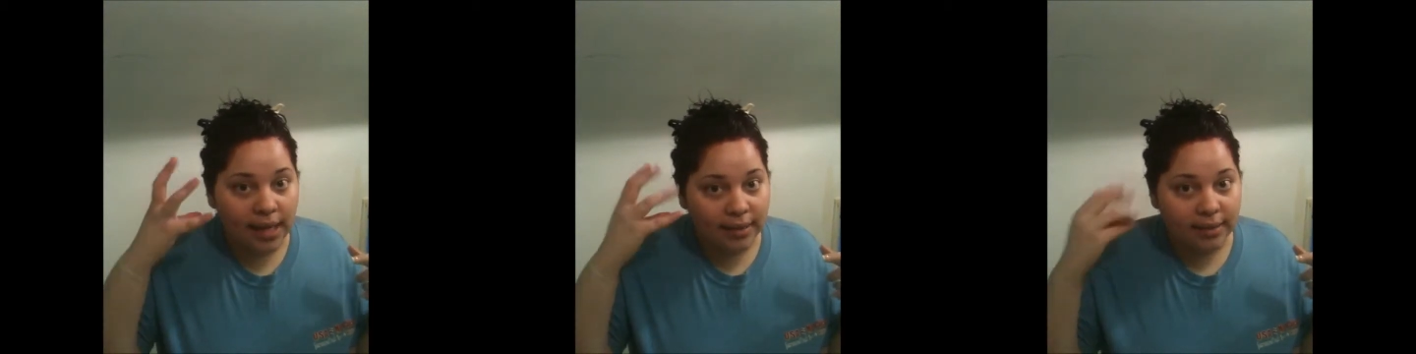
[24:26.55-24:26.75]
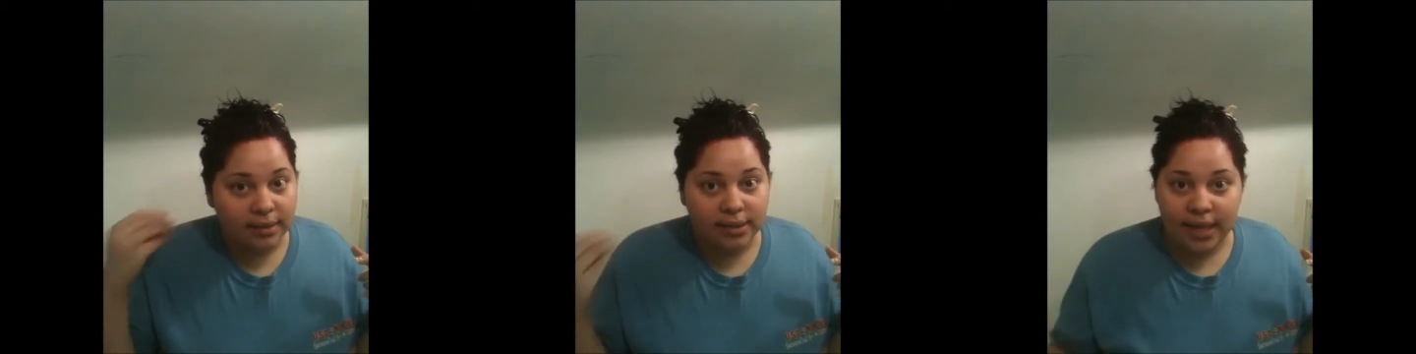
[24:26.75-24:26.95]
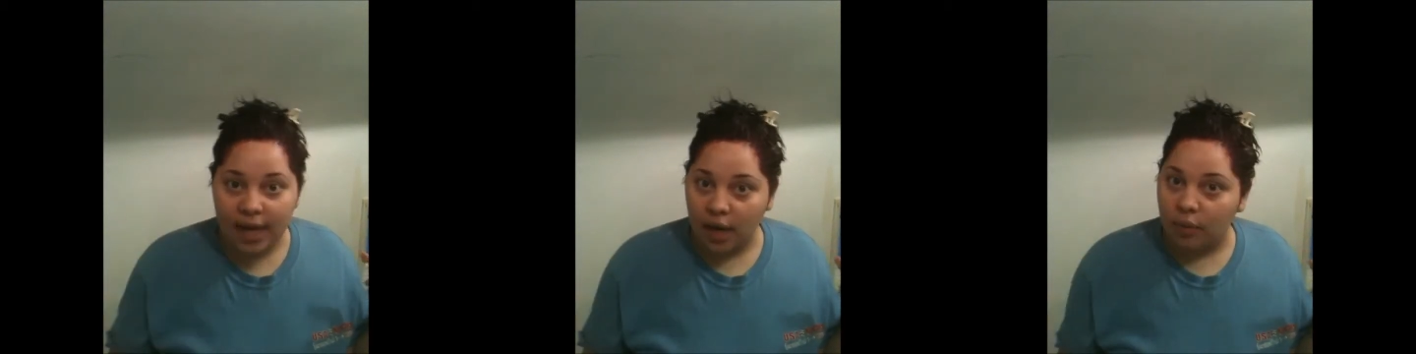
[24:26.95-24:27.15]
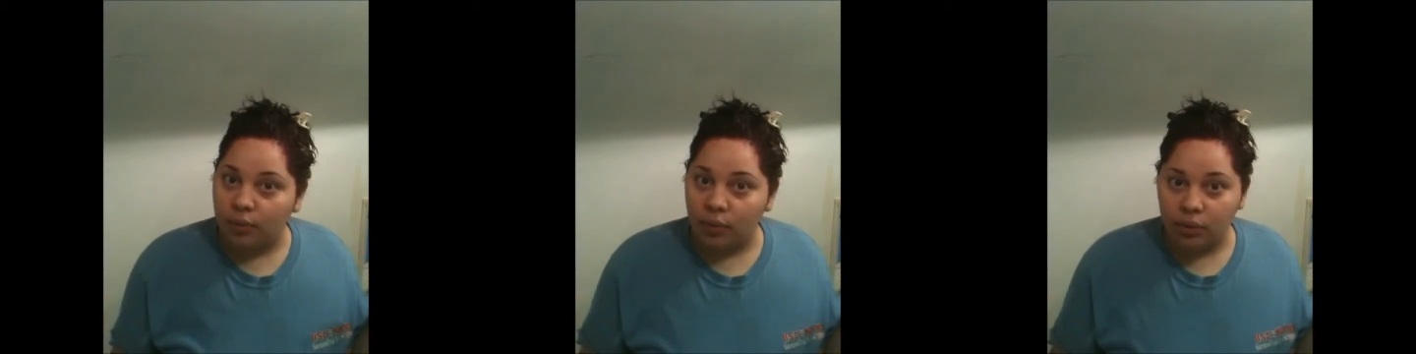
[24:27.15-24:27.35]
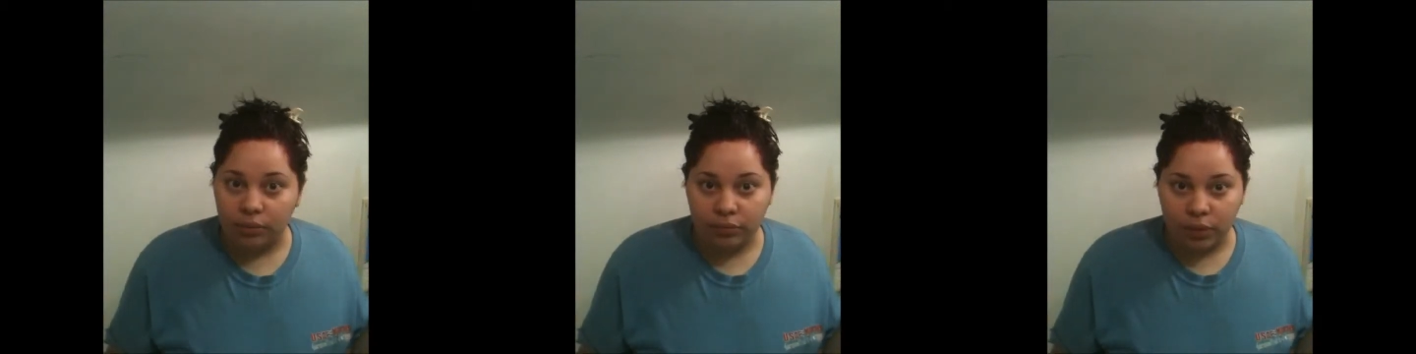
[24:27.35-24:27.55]
and the dye
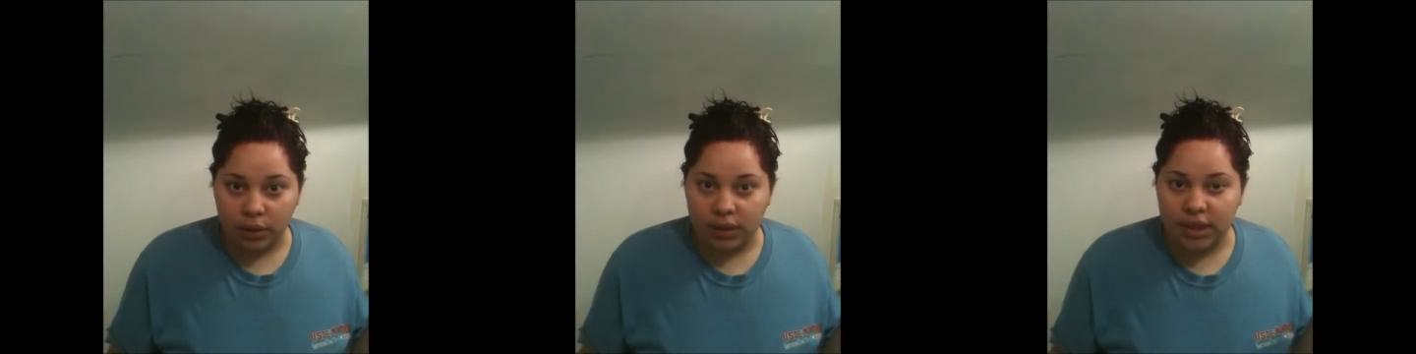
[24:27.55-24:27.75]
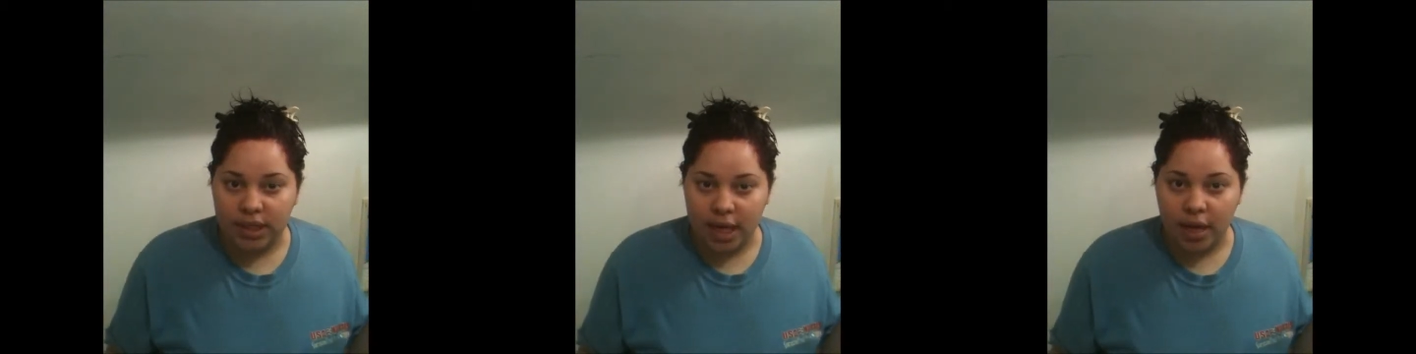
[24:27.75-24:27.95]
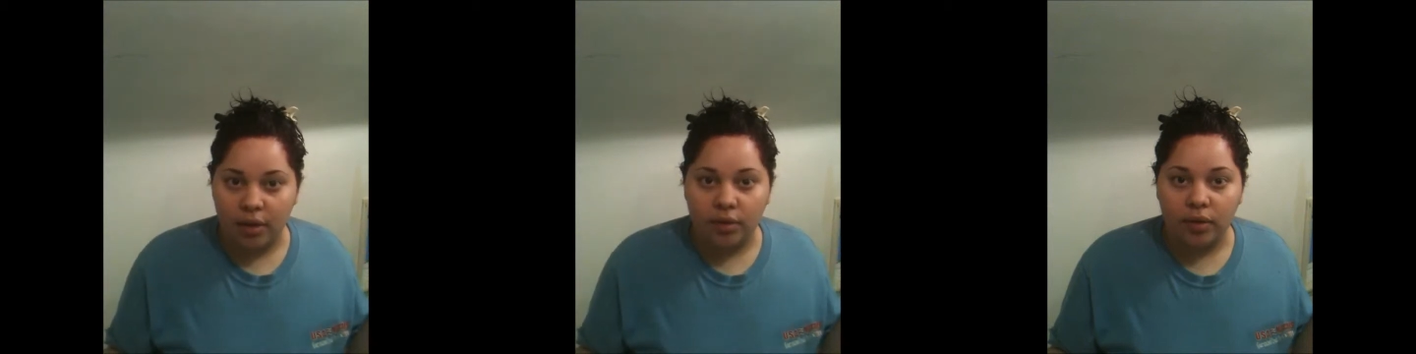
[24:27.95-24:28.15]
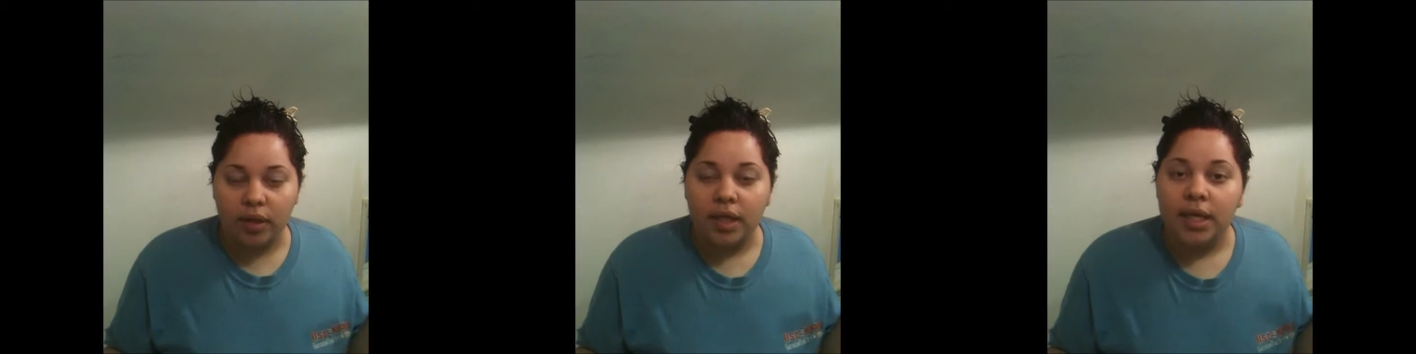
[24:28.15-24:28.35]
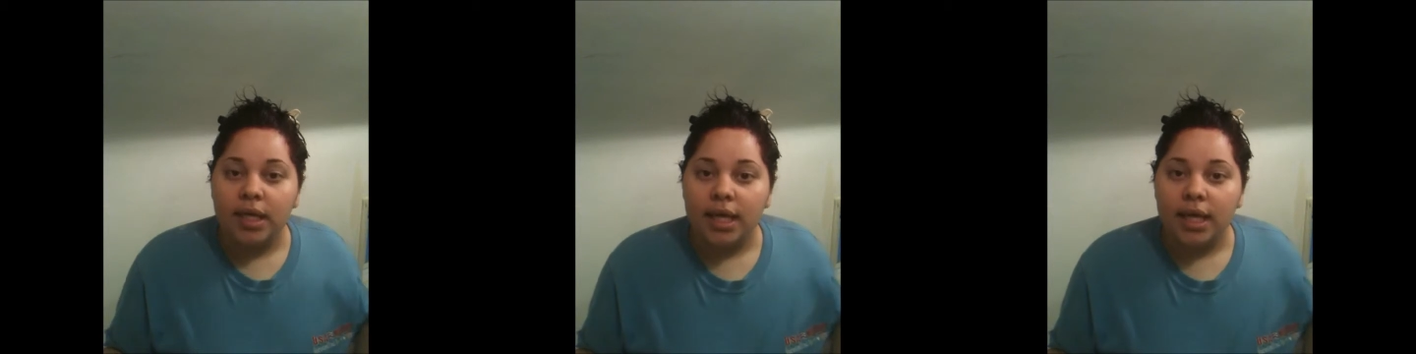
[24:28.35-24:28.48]
won't run down